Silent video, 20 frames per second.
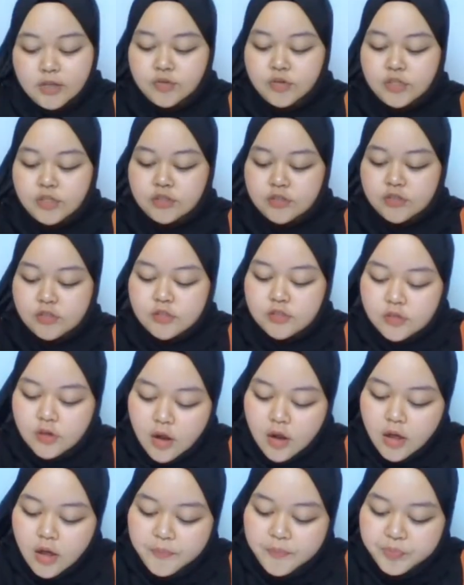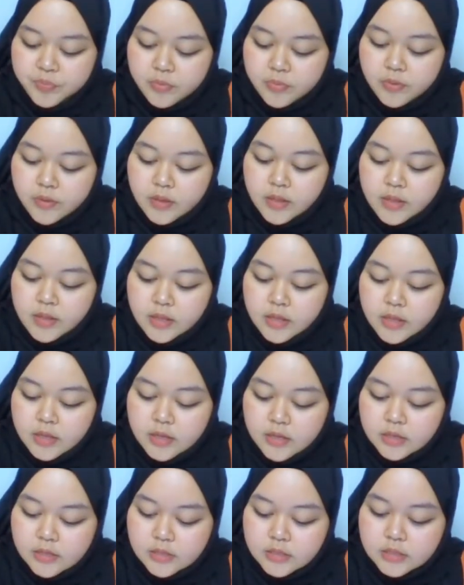you need to draw
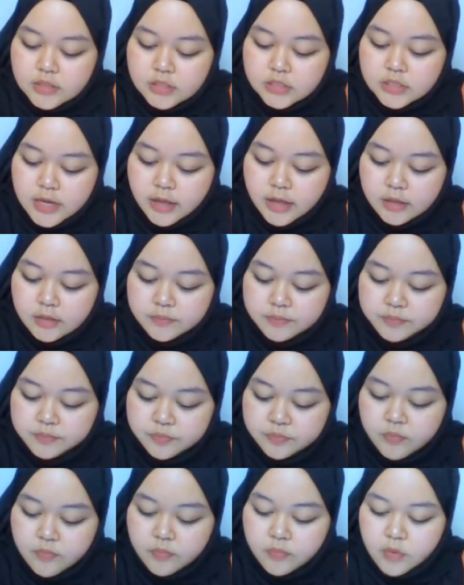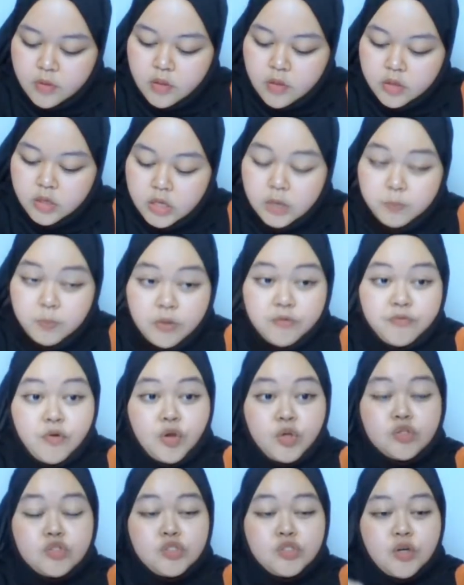a shell. Okay,
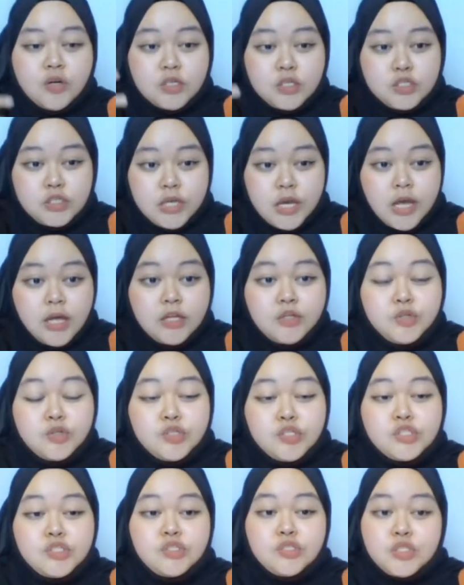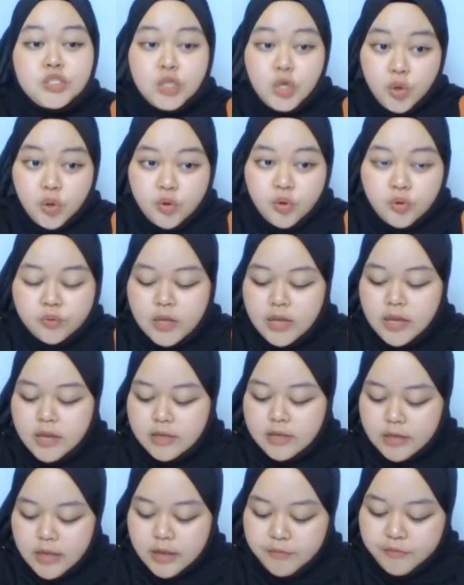before you draw a shell, you need to know
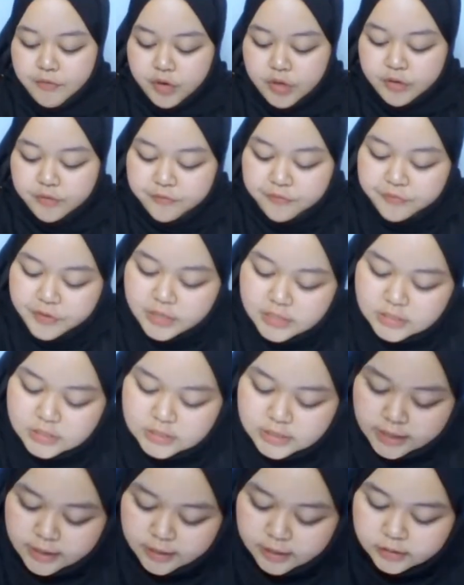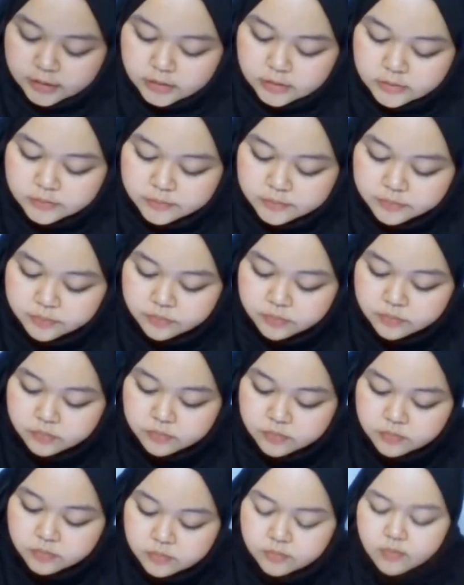that for the first shell,
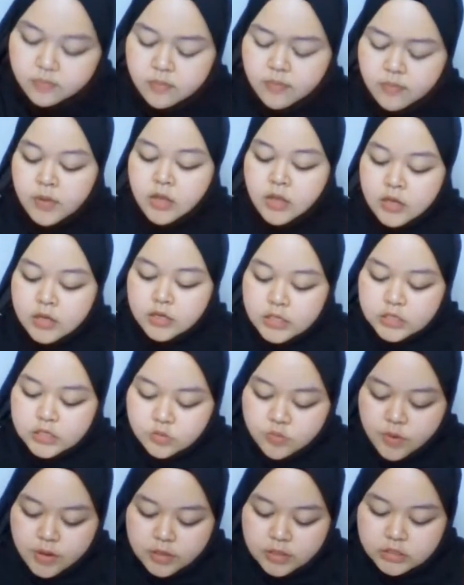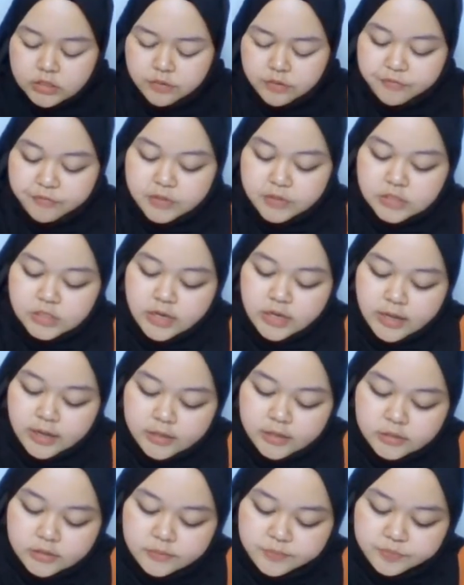this one is the first
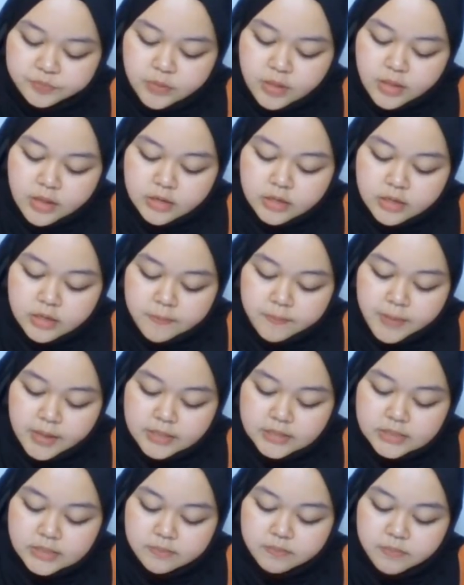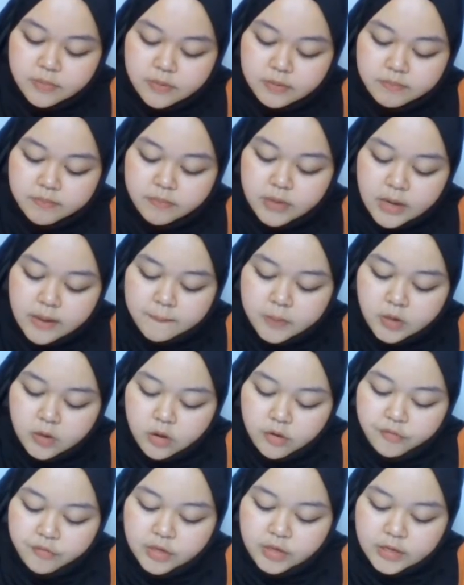shell, the maximum number
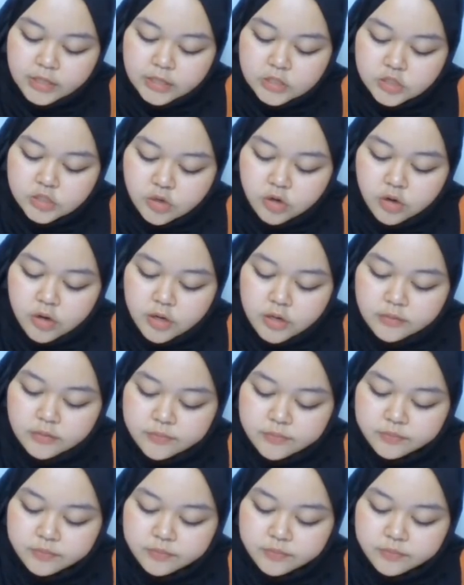of electron